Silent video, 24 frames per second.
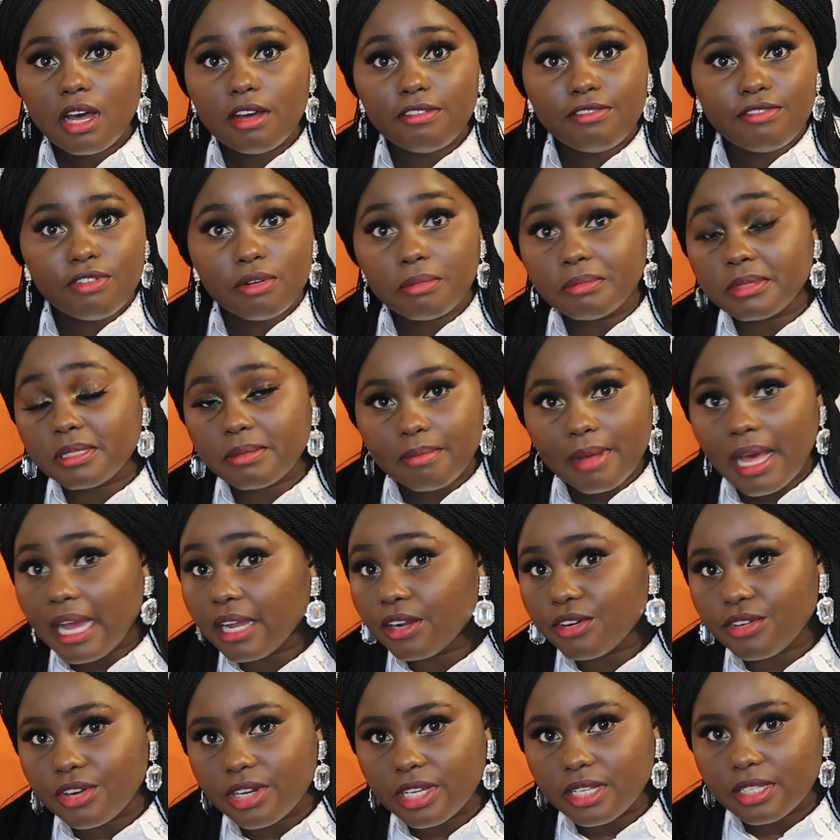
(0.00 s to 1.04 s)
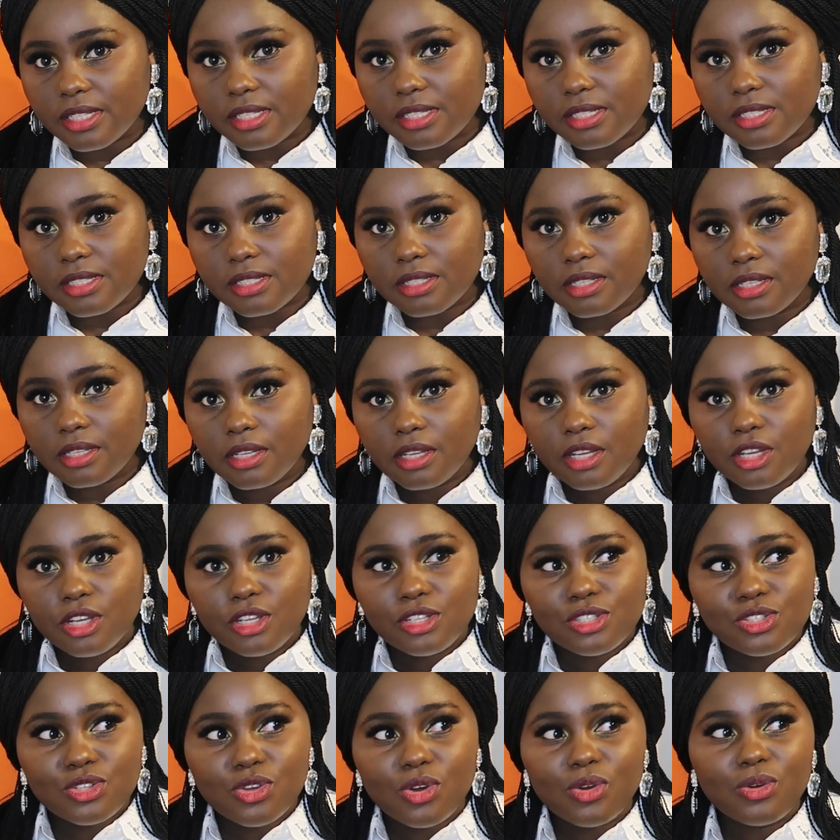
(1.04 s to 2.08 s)
from St Pancras.
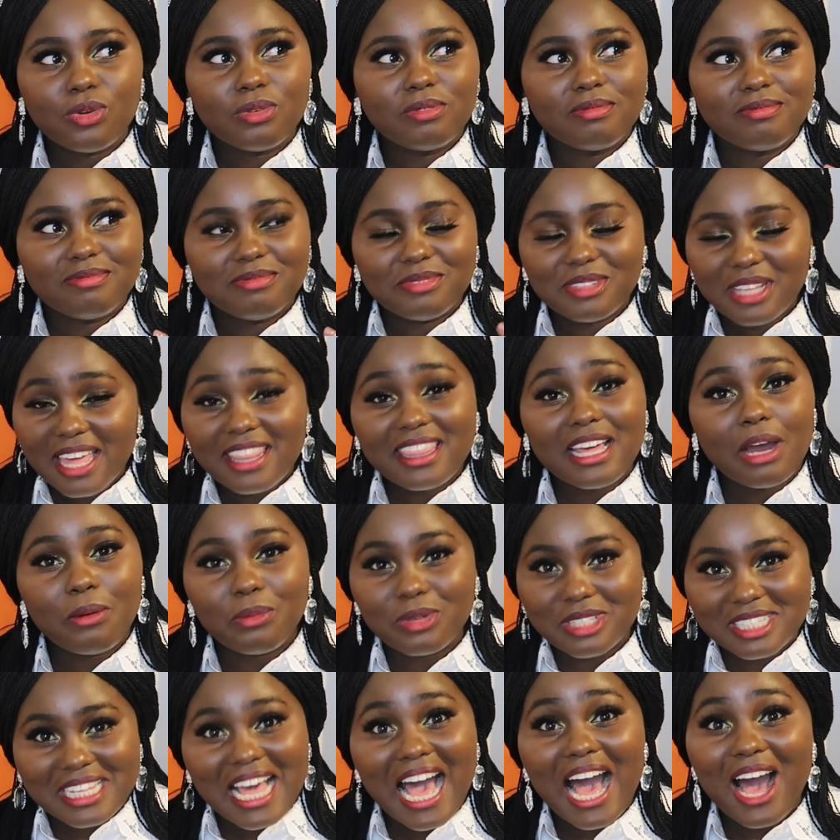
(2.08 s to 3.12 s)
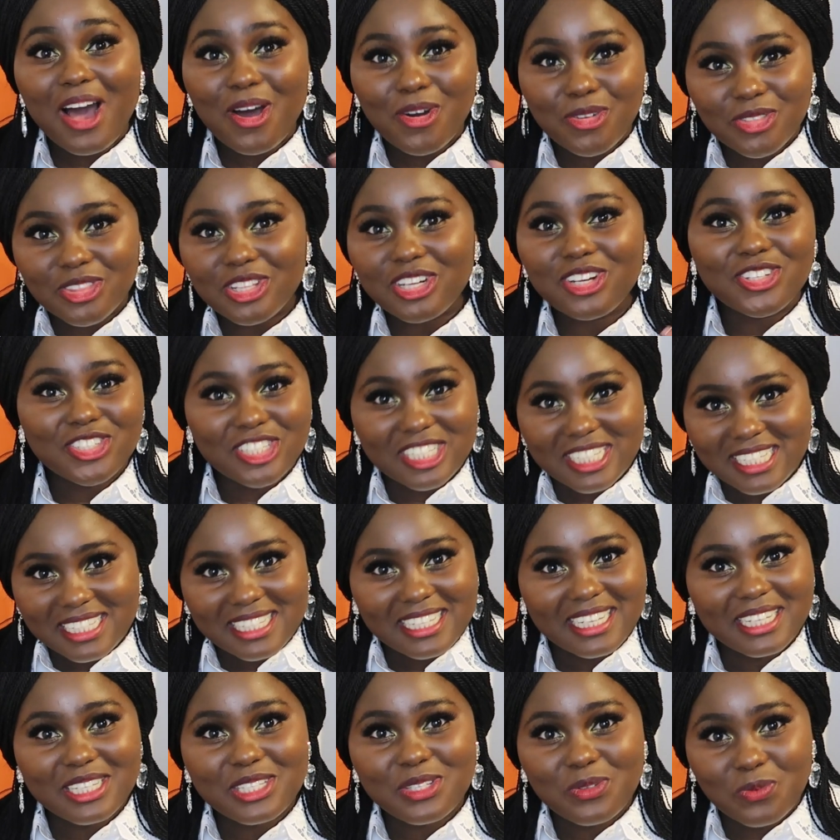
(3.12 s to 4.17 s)
So yeah, that was how the
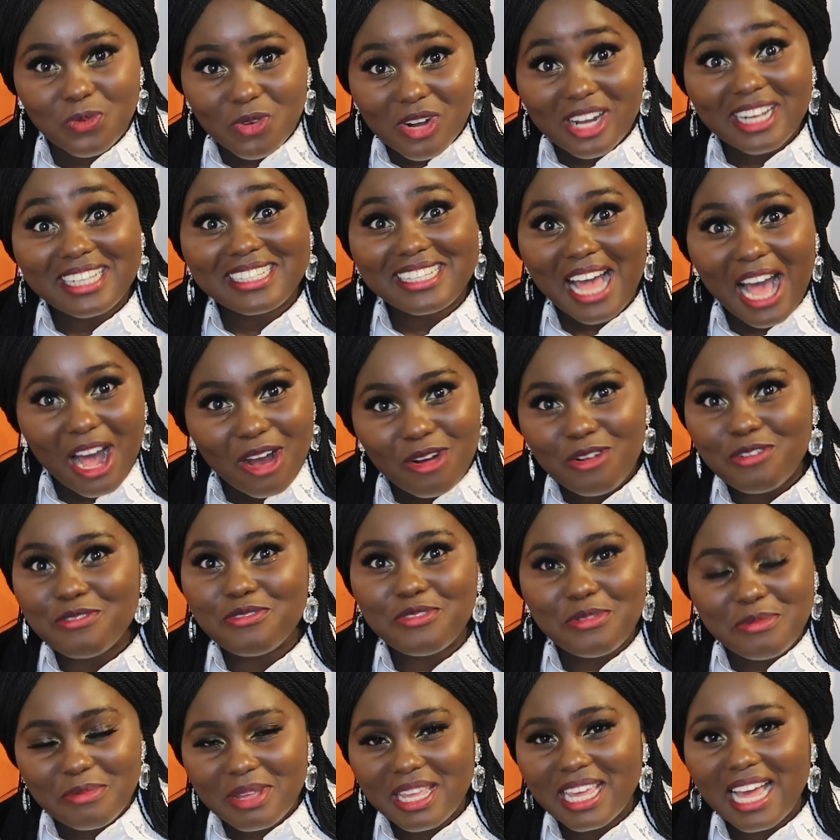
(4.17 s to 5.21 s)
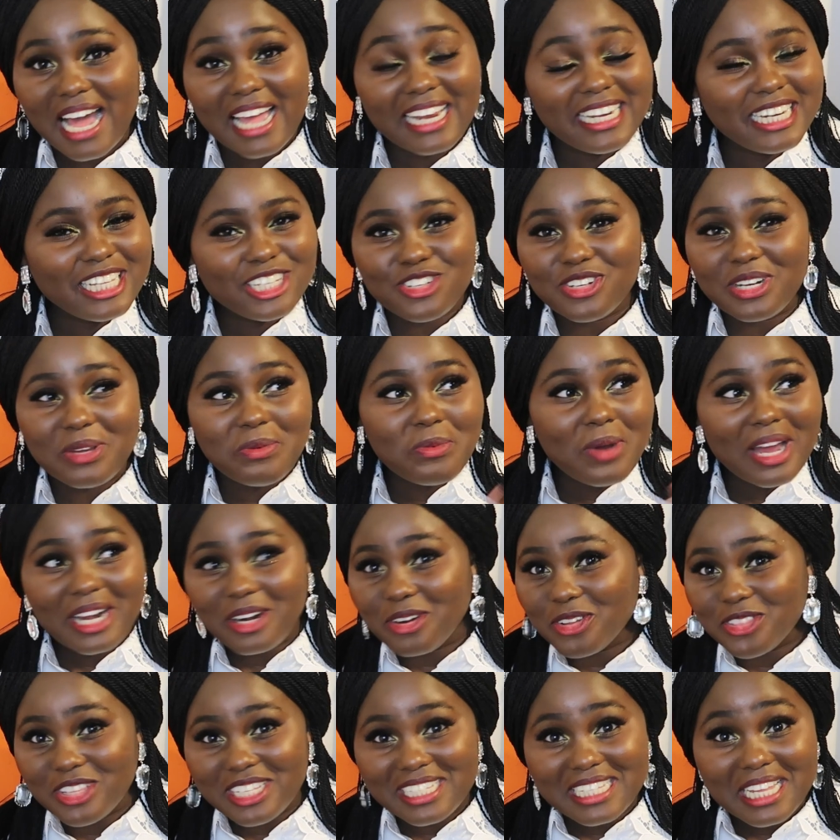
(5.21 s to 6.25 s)
logistics worked out for me. I literally went
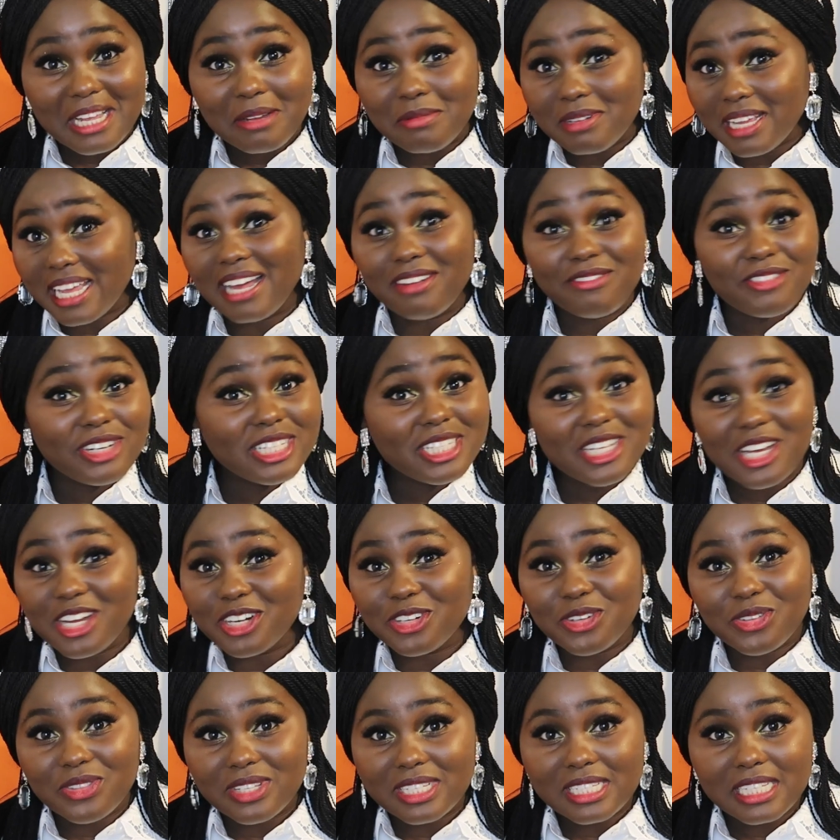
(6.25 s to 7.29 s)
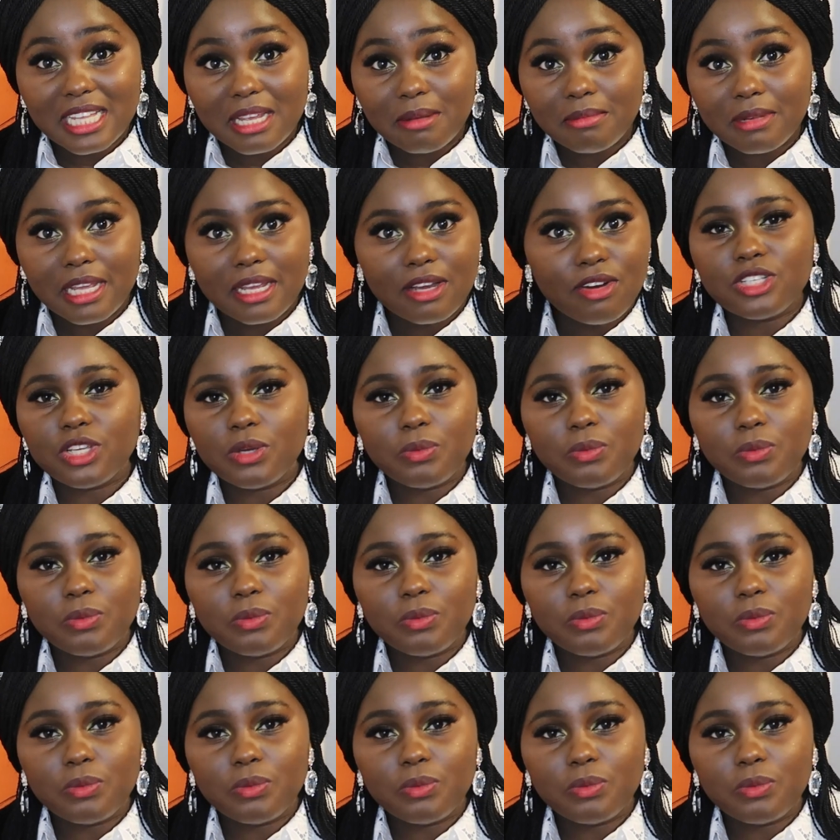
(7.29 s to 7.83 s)
on the same day and returned on the same day.